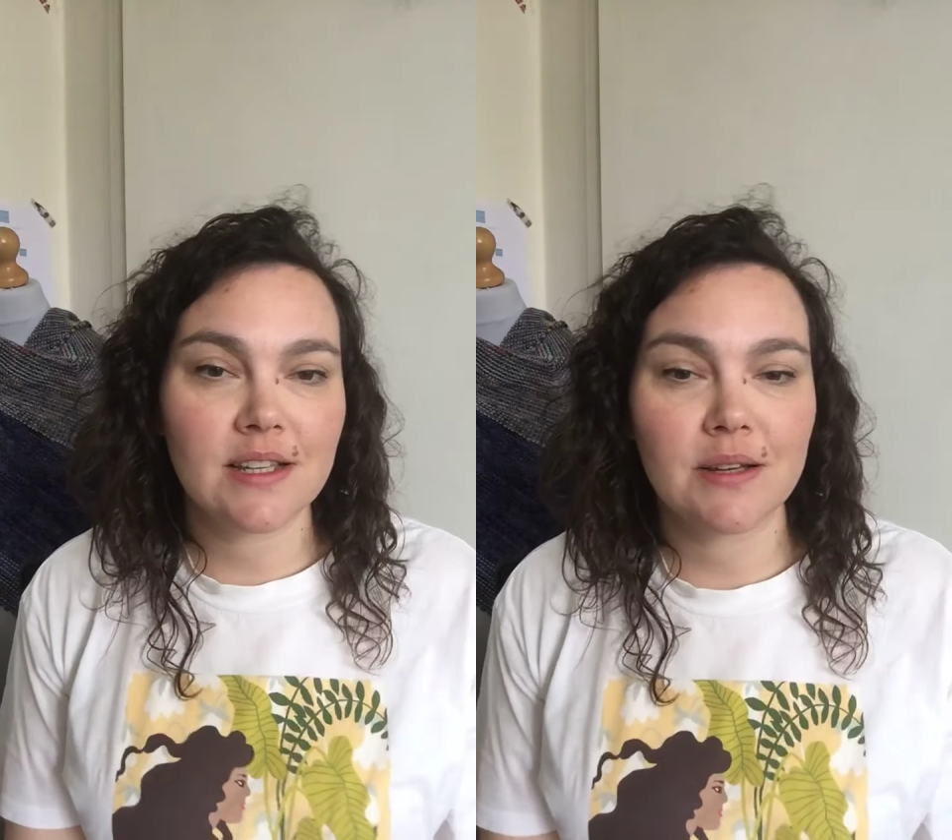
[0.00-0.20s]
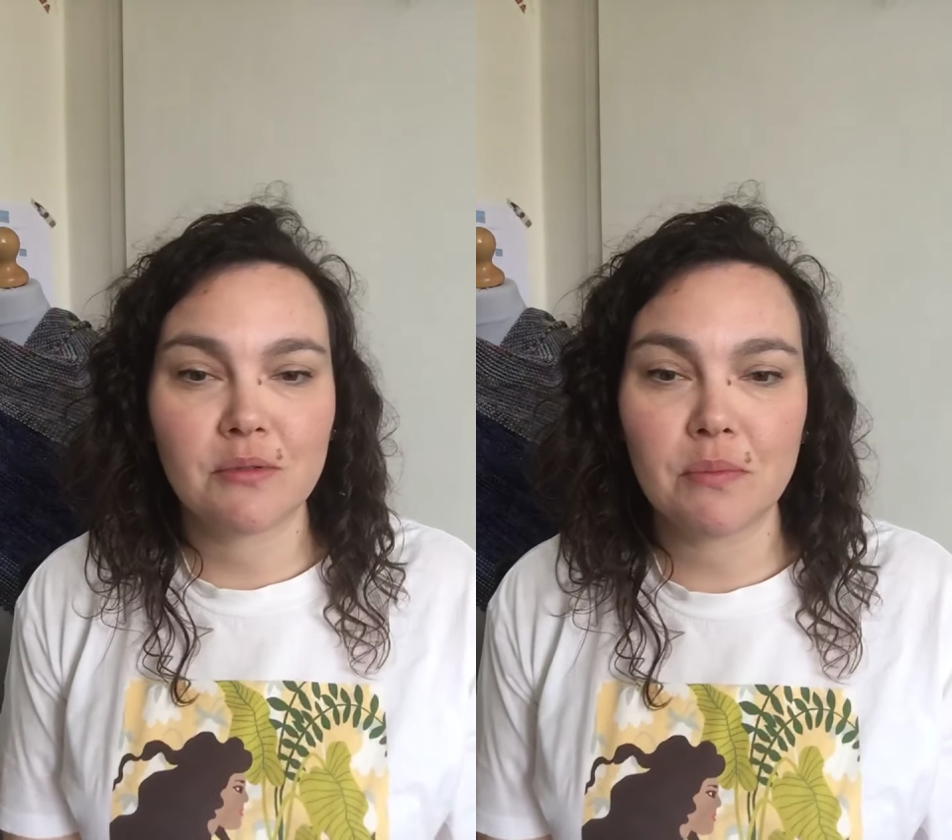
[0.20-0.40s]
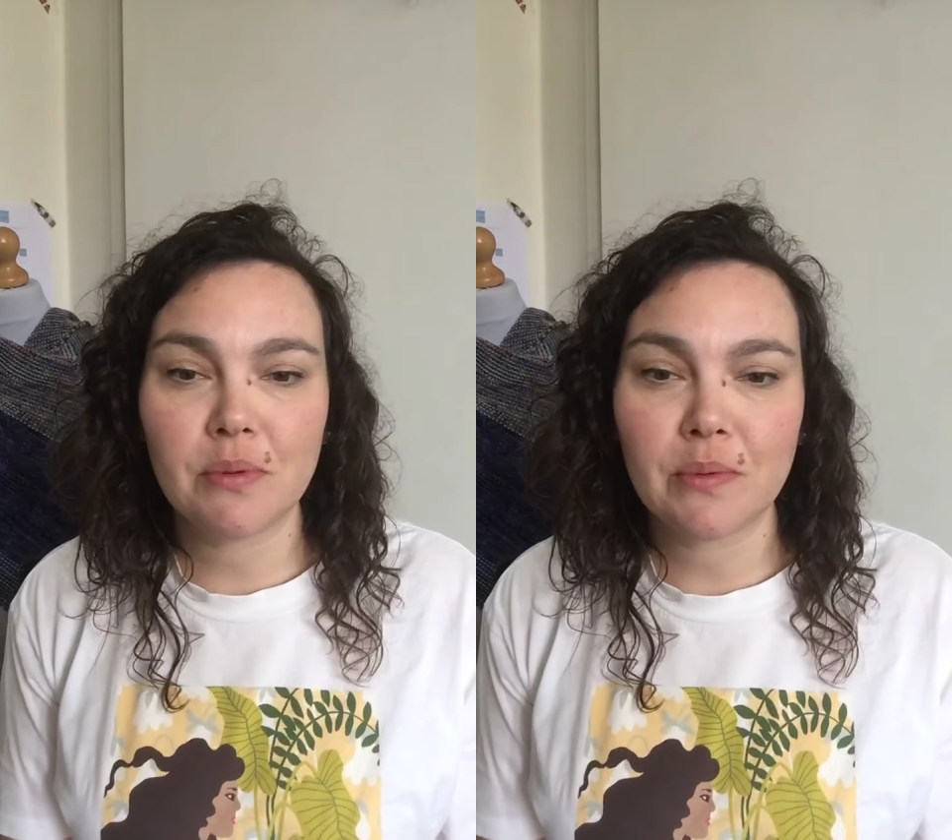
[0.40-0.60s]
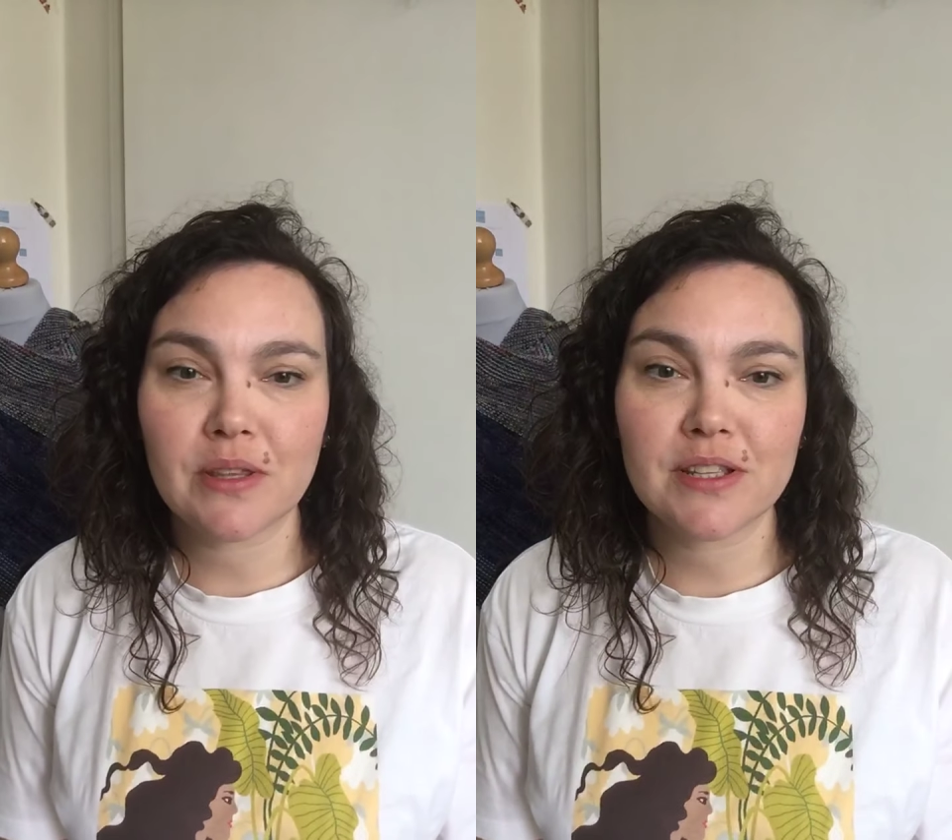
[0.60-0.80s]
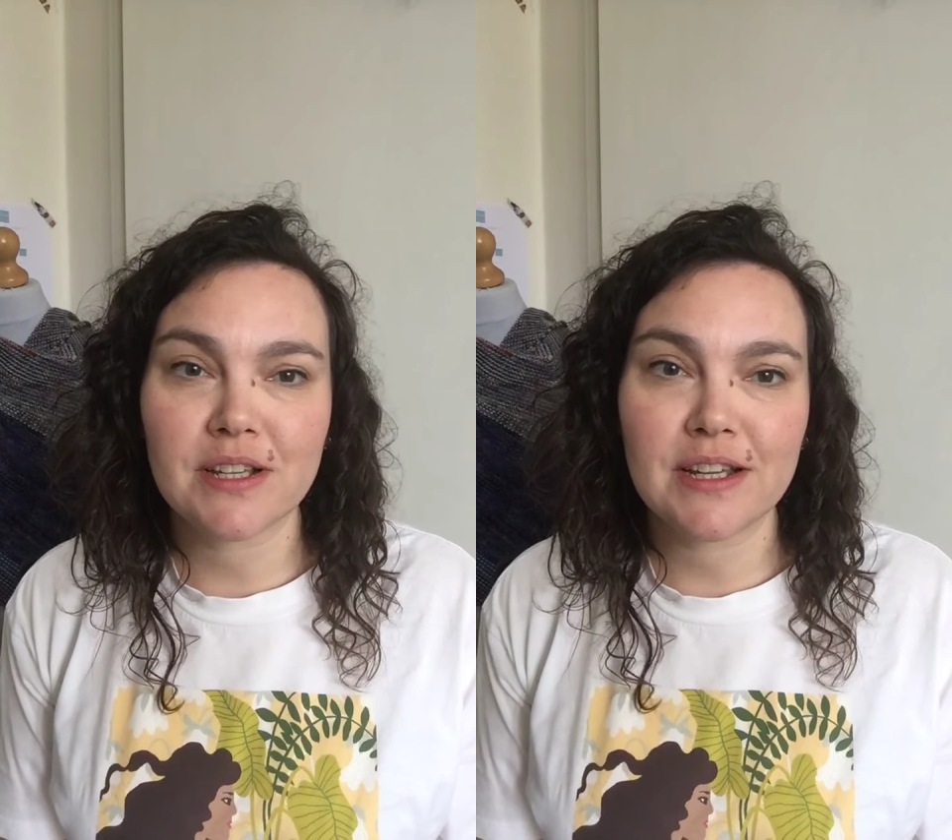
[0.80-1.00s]
it would be
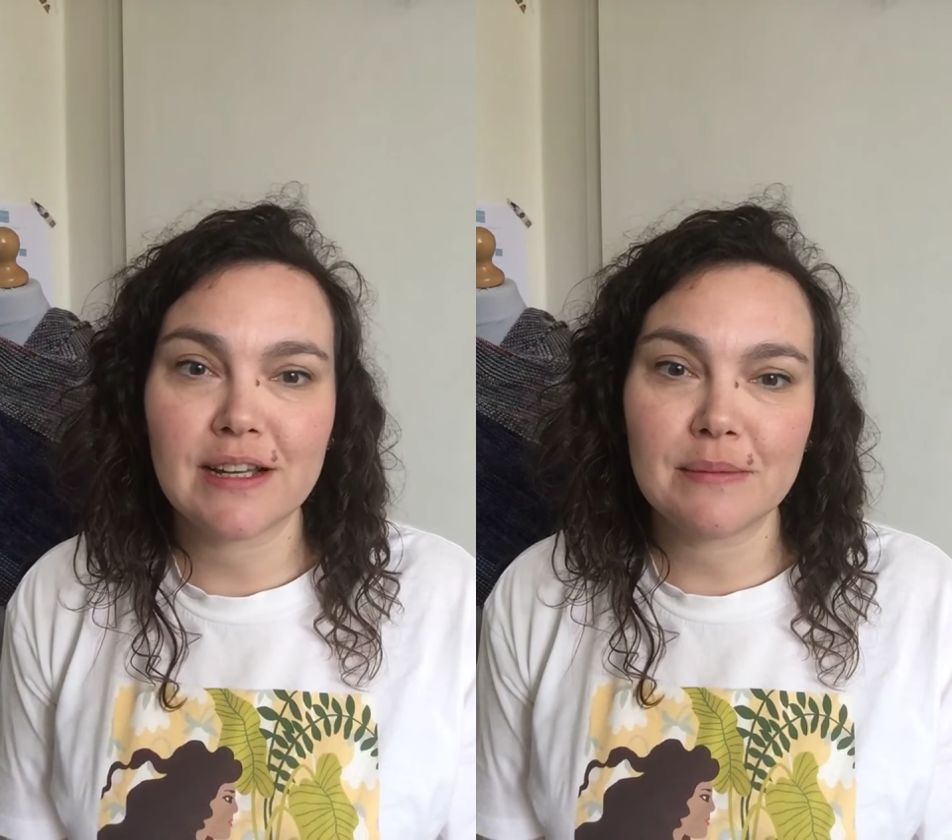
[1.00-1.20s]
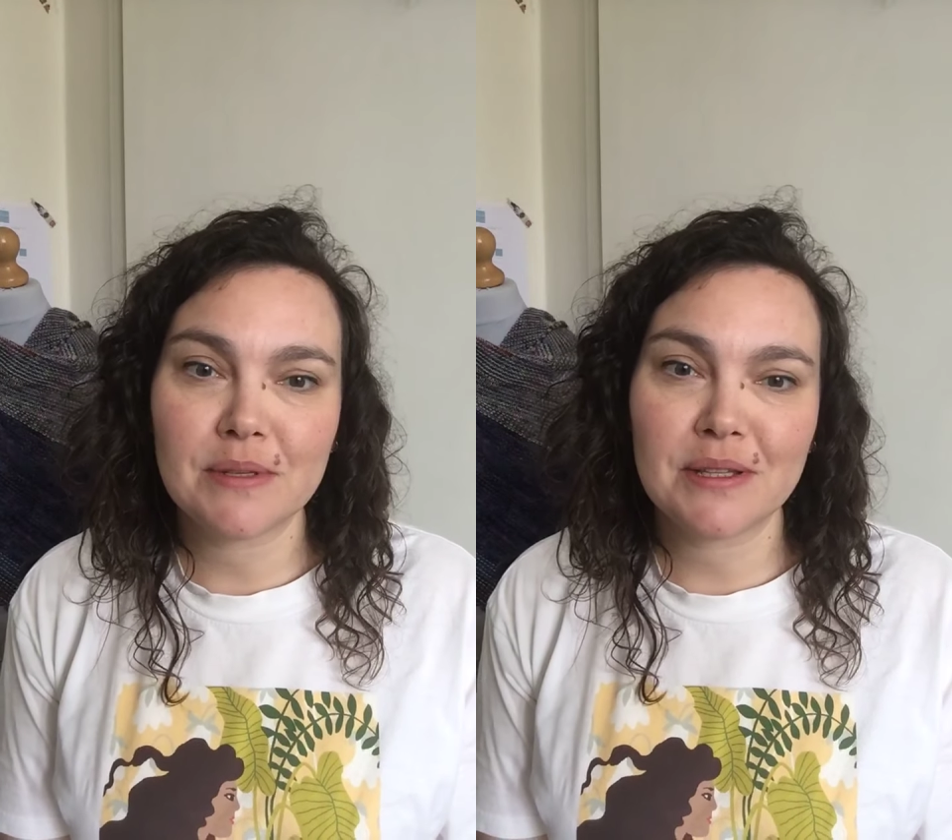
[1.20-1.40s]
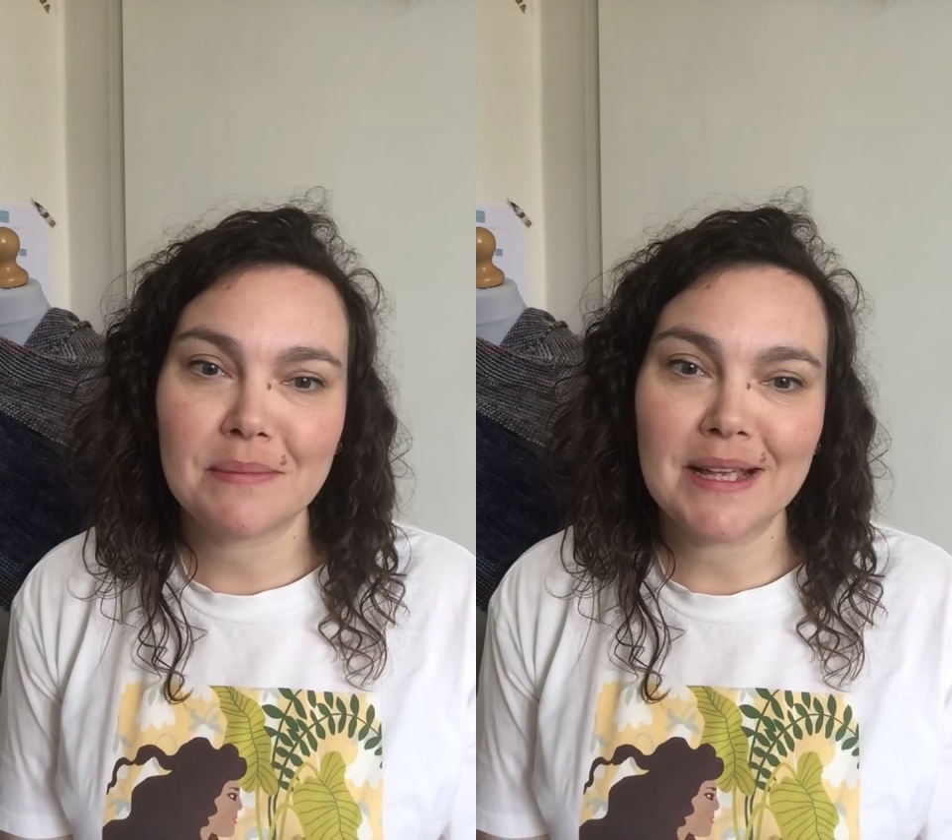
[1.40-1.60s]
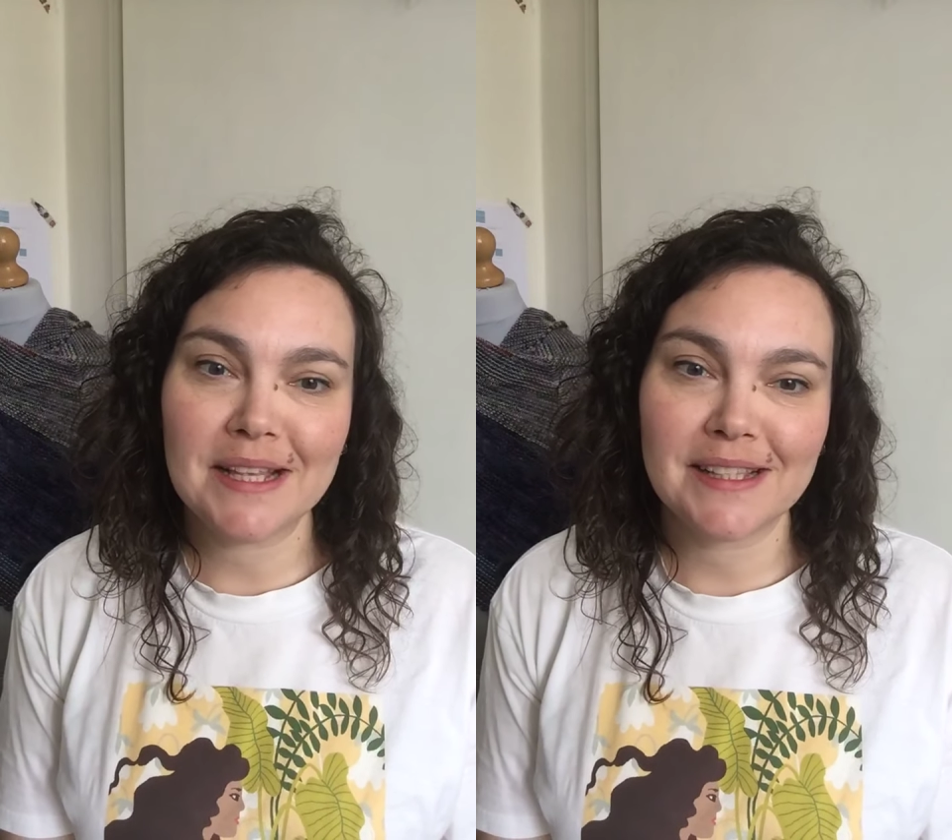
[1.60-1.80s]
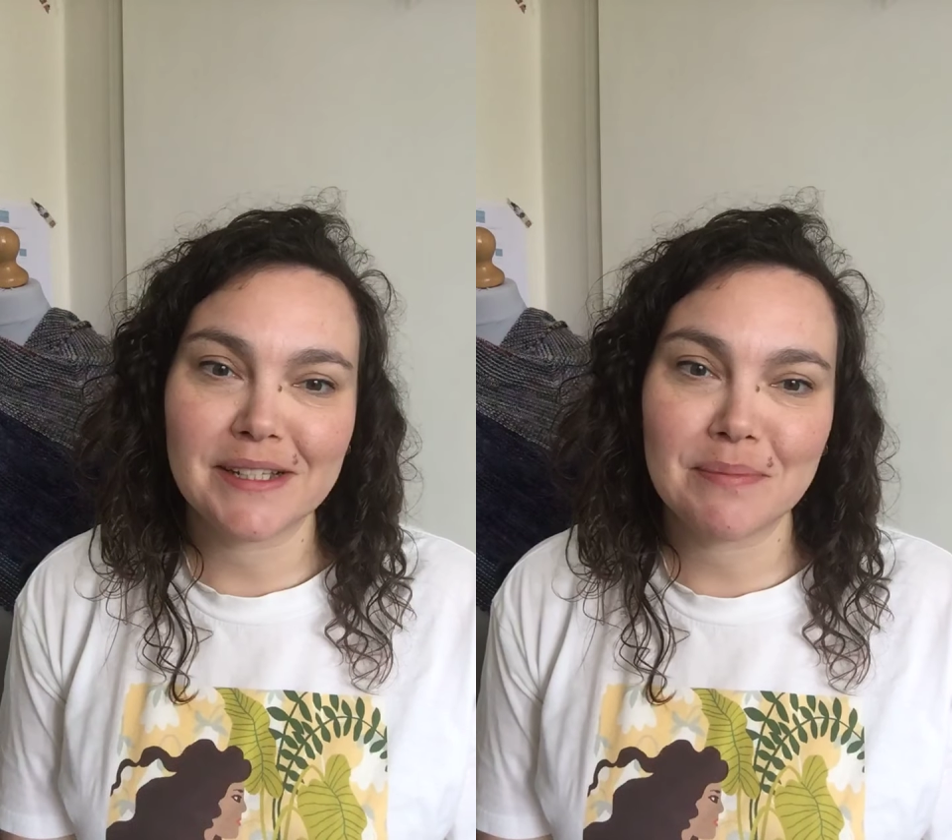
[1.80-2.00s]
worth signing up to the
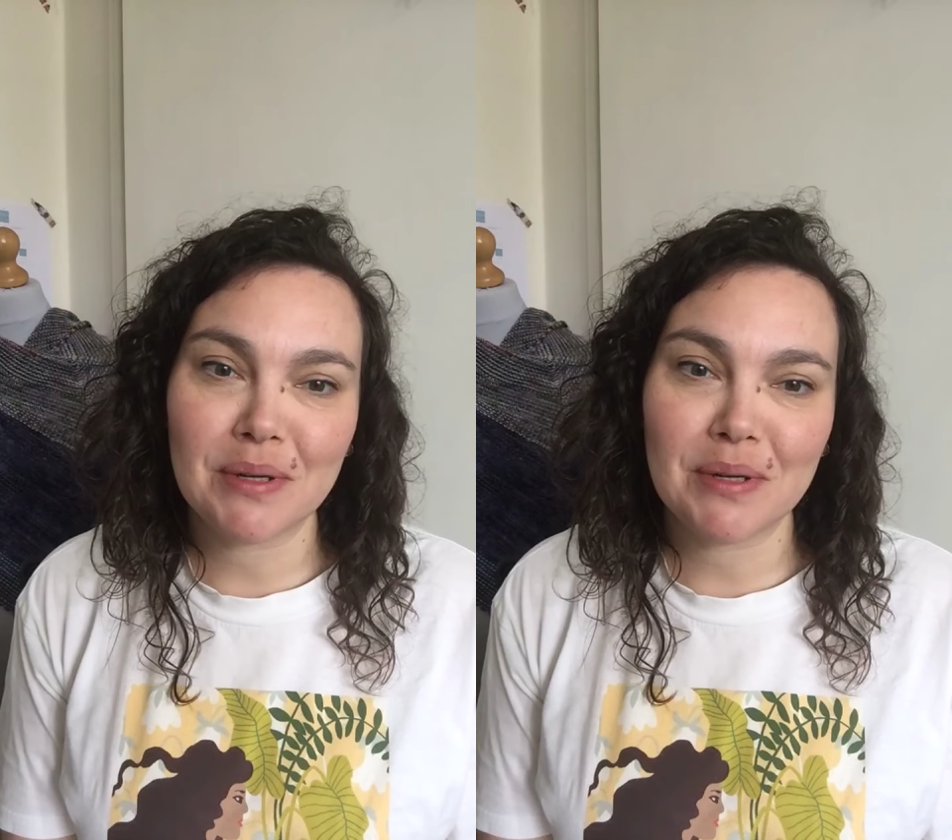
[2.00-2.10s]
mailing list,